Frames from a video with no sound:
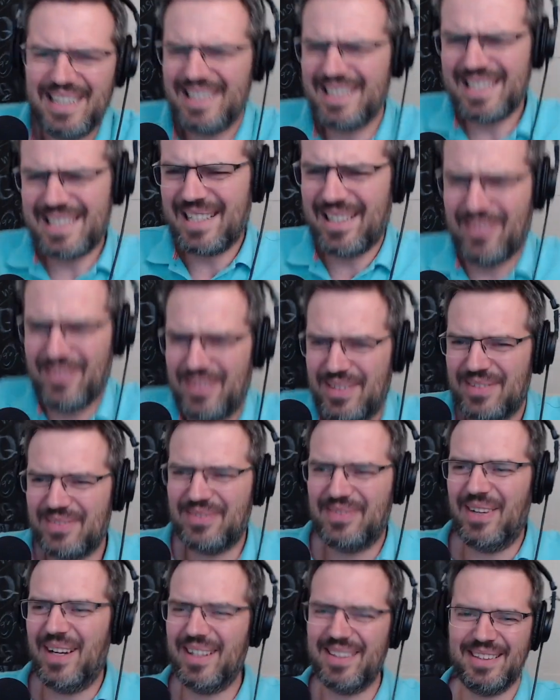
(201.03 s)
This stuff is
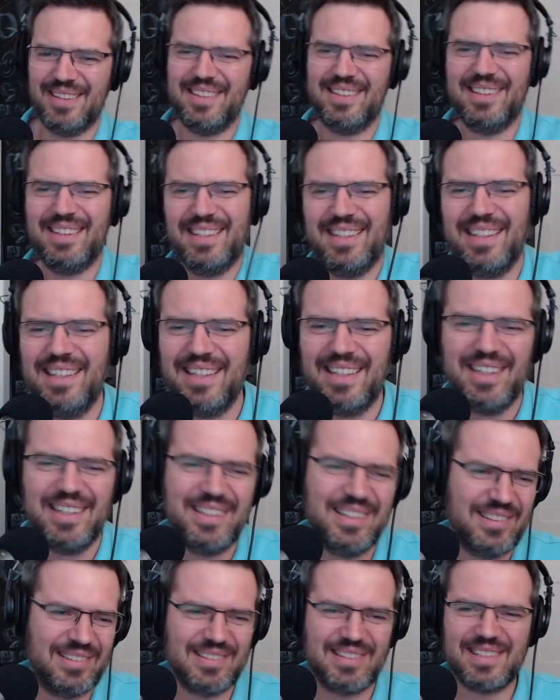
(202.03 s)
fun.
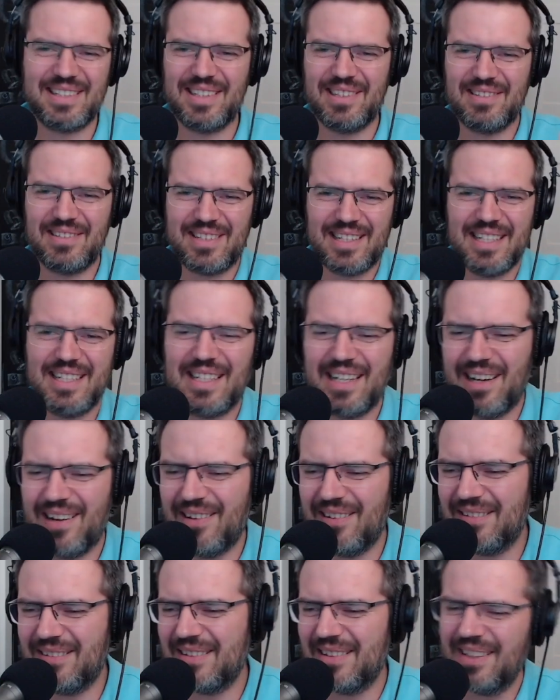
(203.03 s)
You you sit
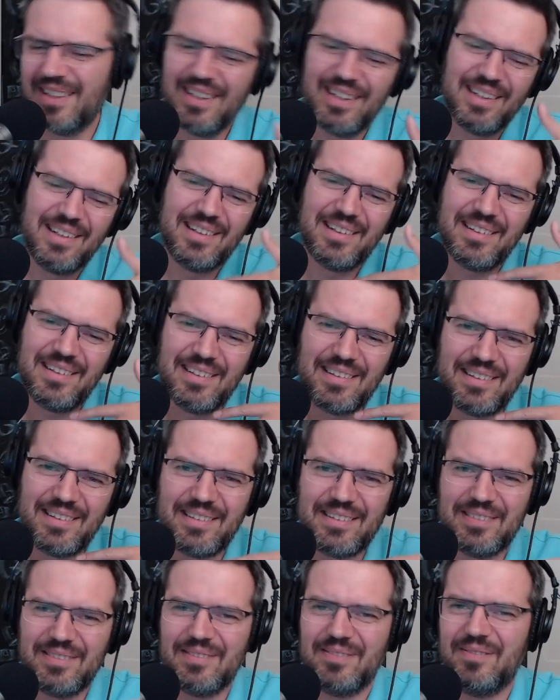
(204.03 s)
down,
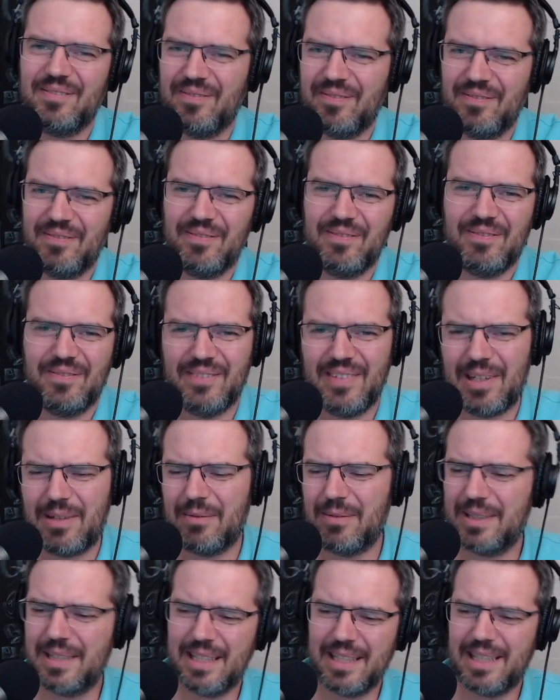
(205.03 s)
uh,
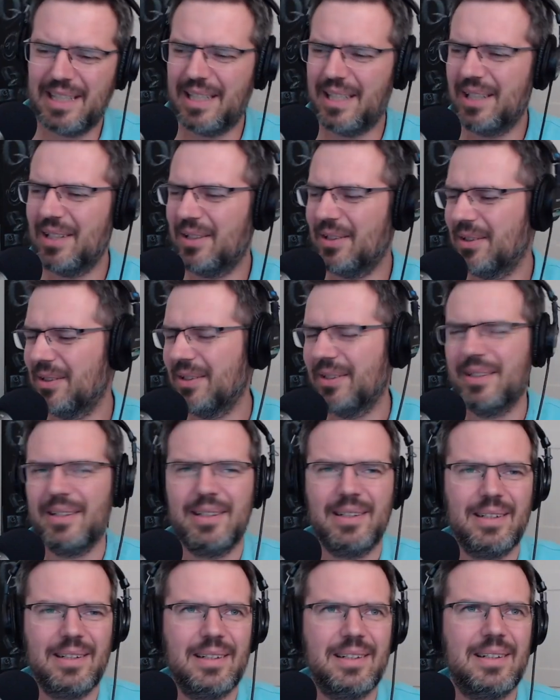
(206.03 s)
like we did here.
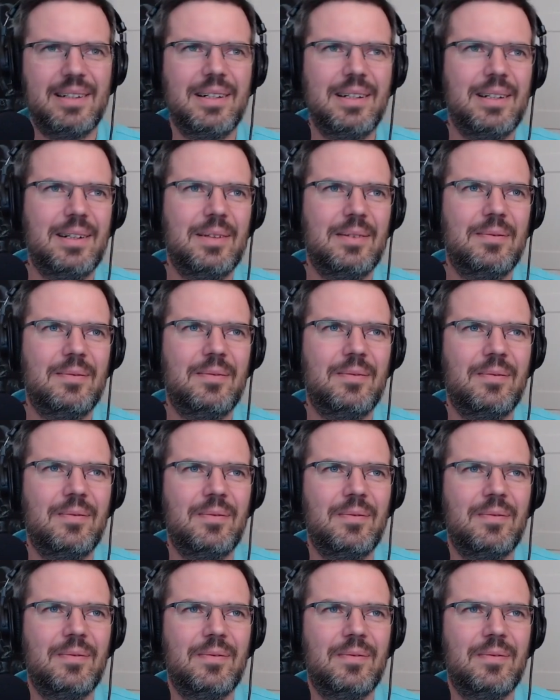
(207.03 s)
Um,